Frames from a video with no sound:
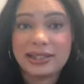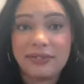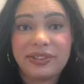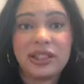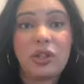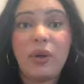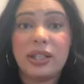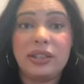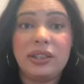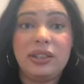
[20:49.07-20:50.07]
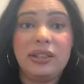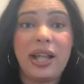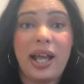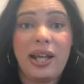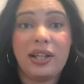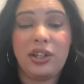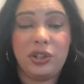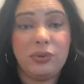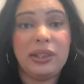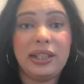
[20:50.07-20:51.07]
If it's a question that you
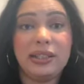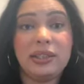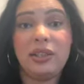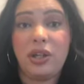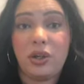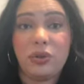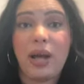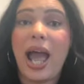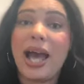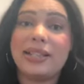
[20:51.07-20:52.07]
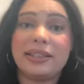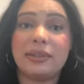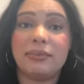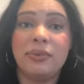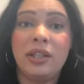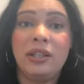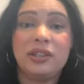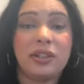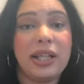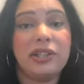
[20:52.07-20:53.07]
need to know, ask them
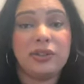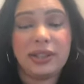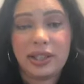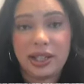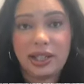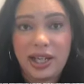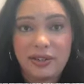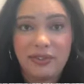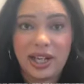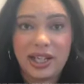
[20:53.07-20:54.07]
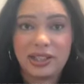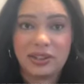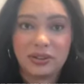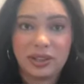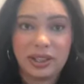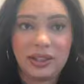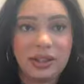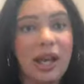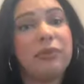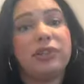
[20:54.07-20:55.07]
so that you can get clarification on it.
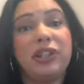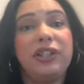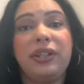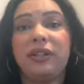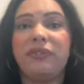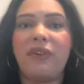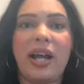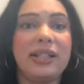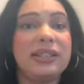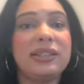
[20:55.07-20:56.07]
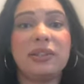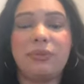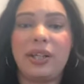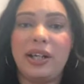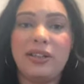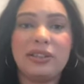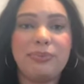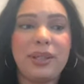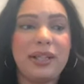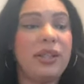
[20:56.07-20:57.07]
I'm sure you can find it somewhere else,
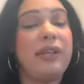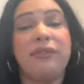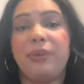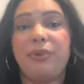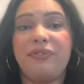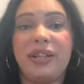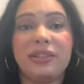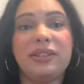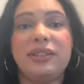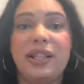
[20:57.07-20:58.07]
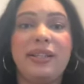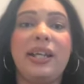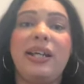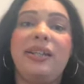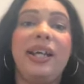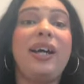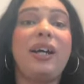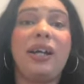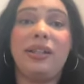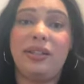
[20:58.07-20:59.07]
but if the professors there, they
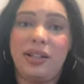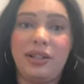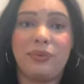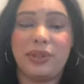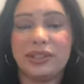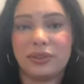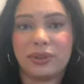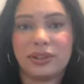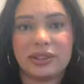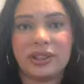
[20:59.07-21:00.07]
are another resource.